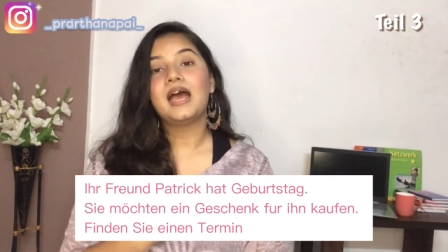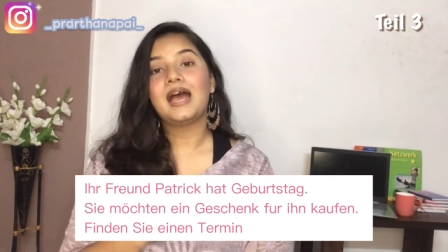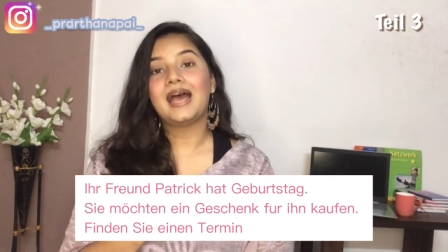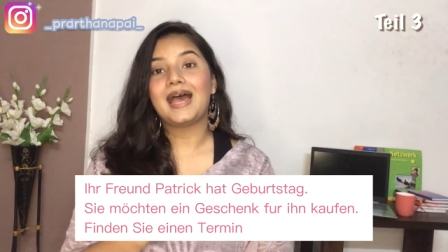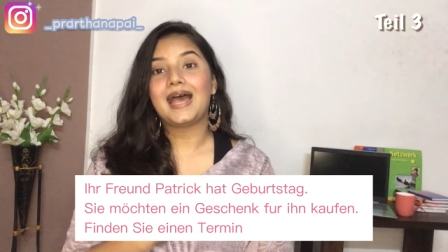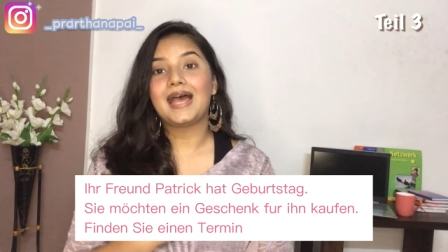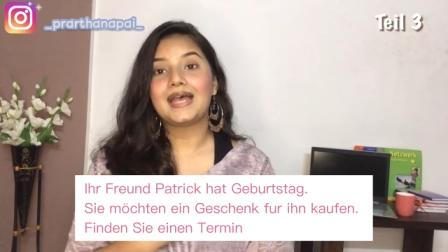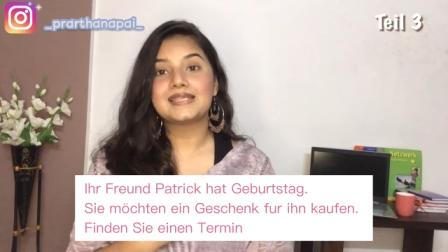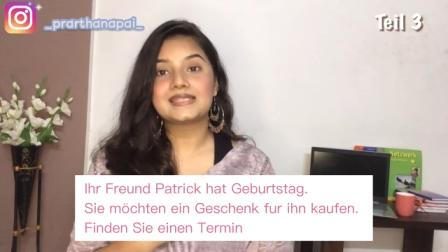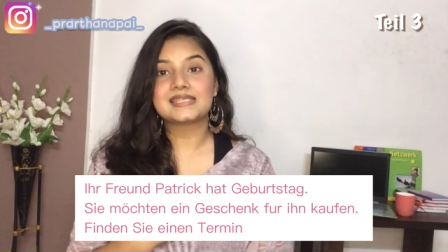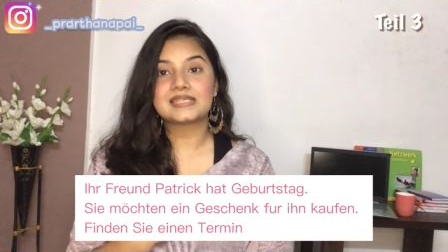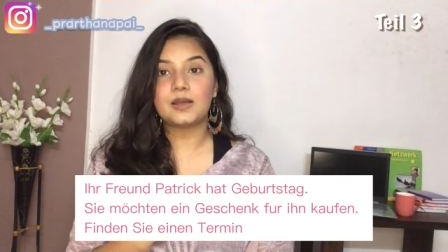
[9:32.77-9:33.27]

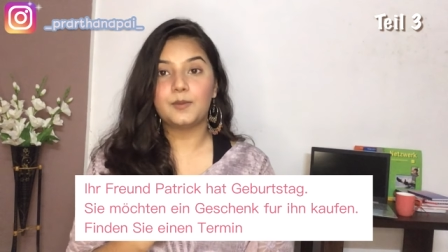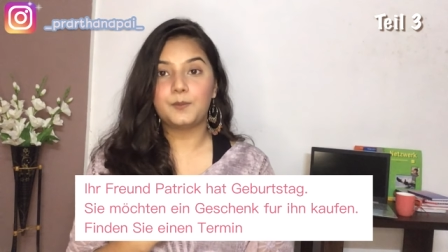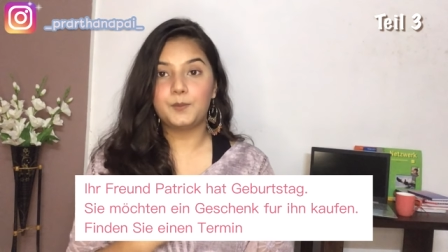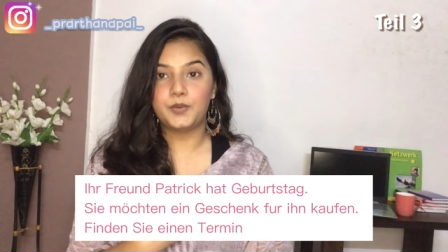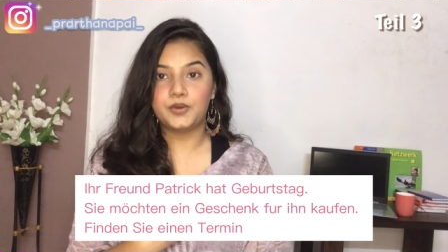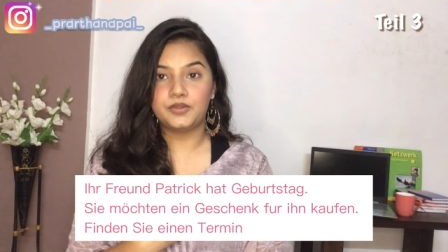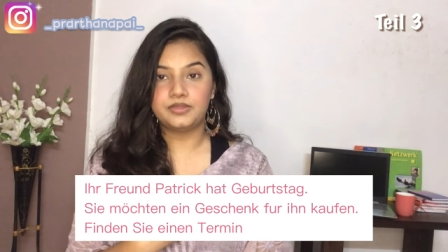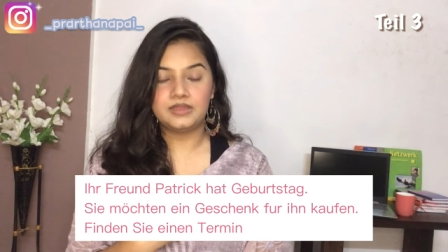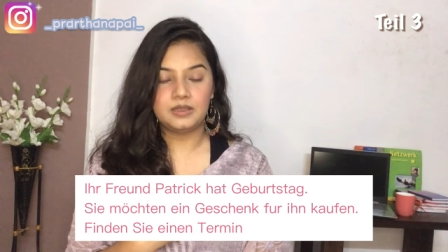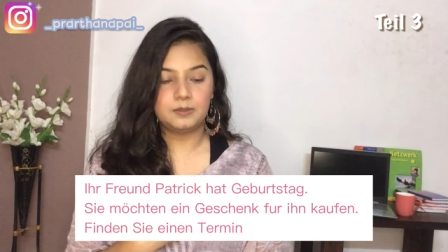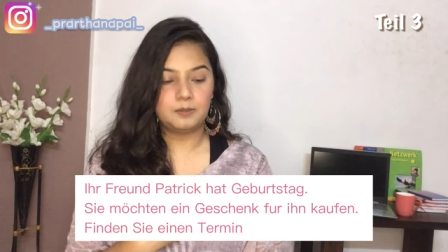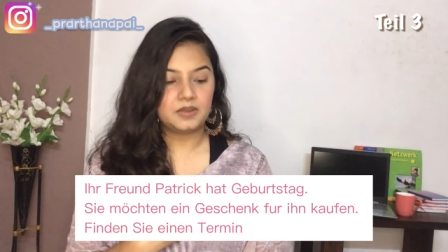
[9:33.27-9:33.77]
has a
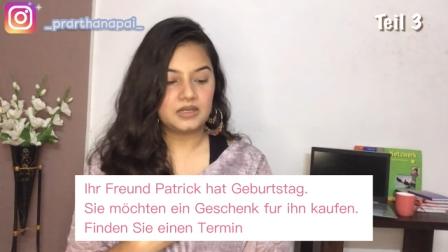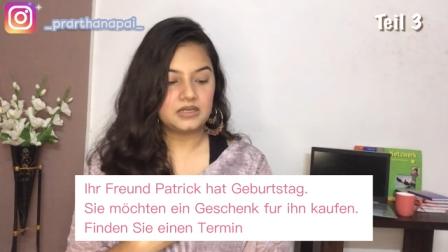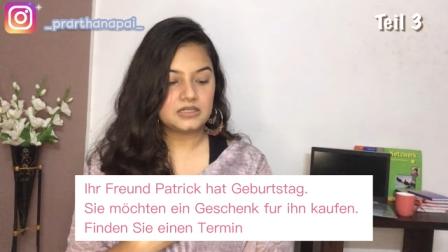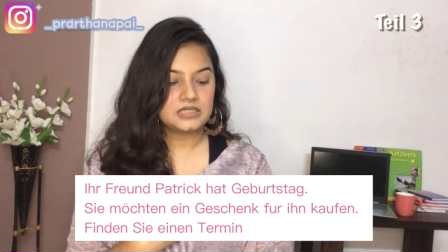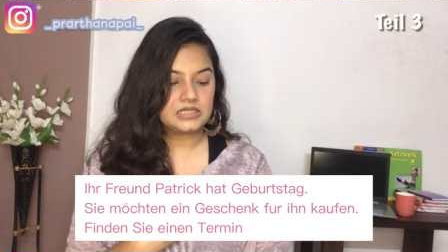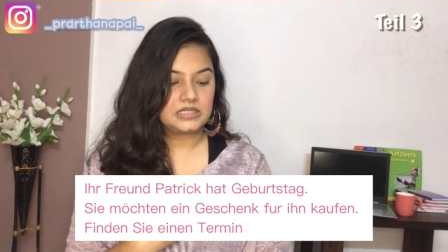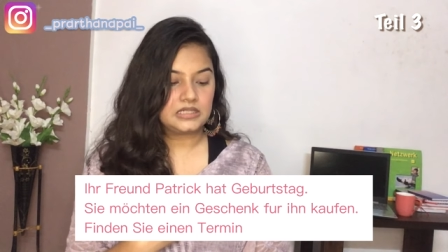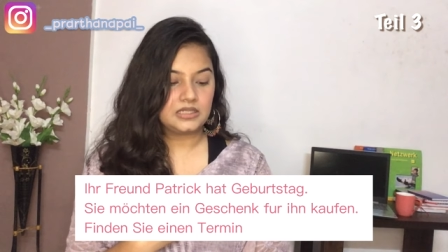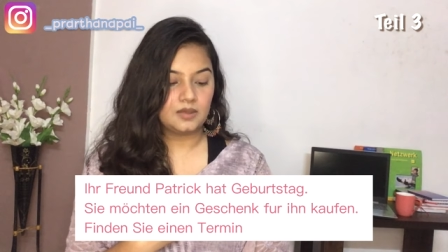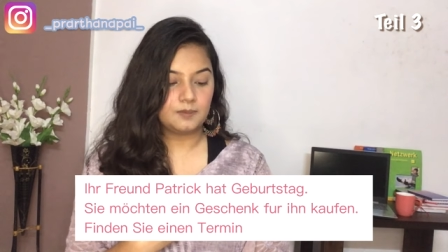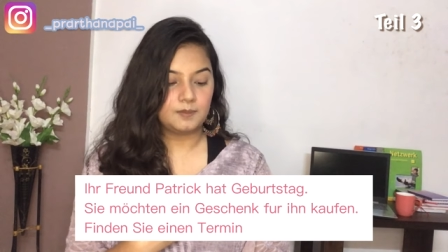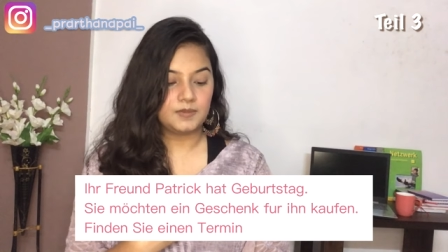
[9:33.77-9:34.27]
birthday party
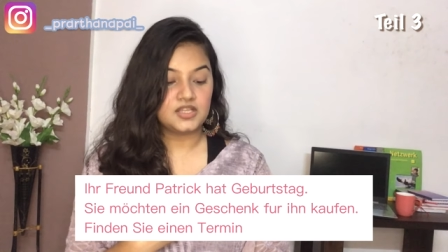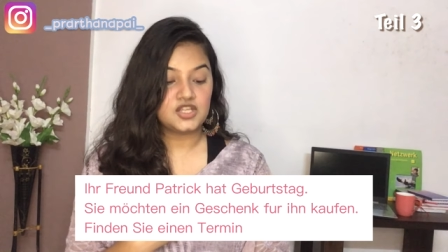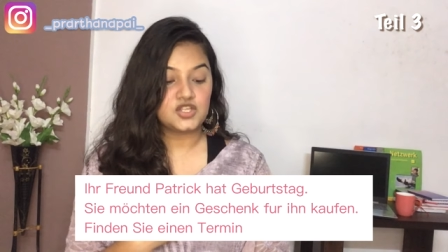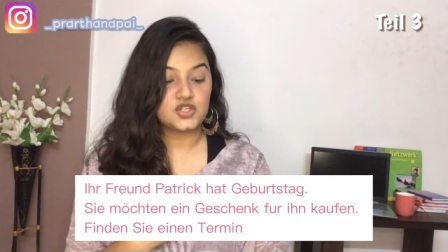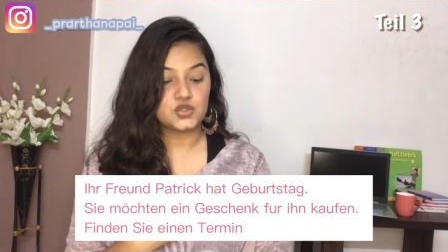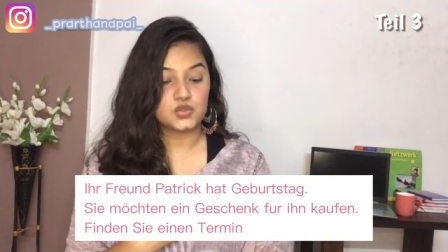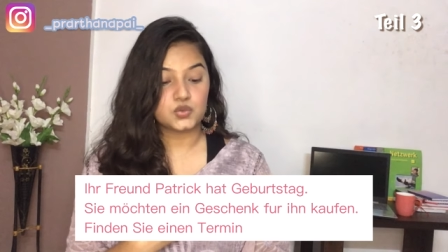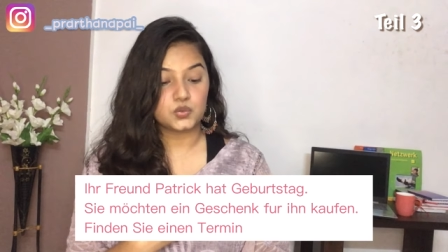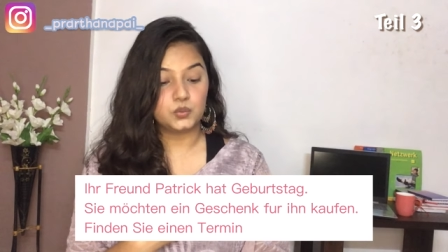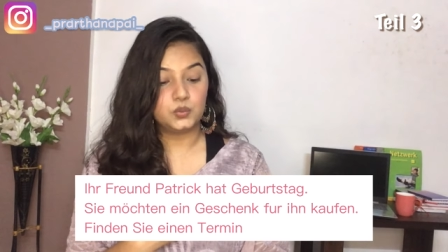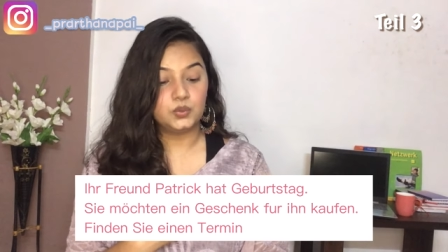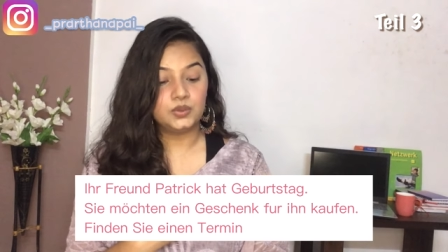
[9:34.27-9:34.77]
coming
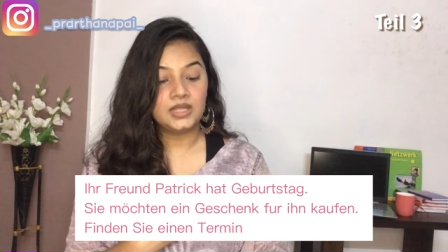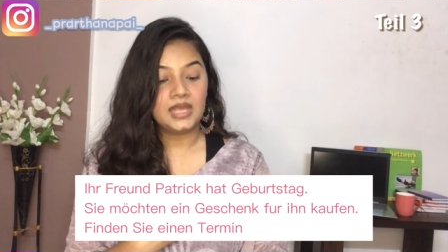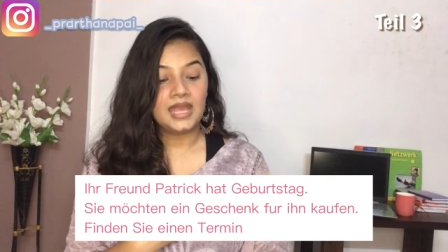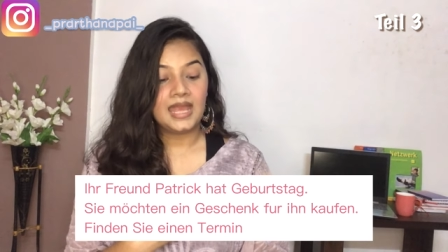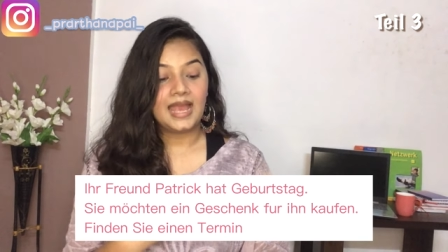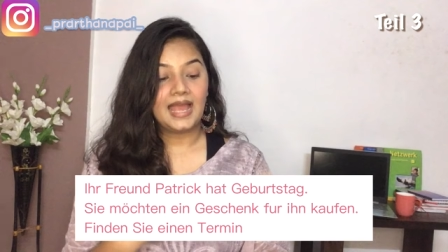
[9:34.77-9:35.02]
soon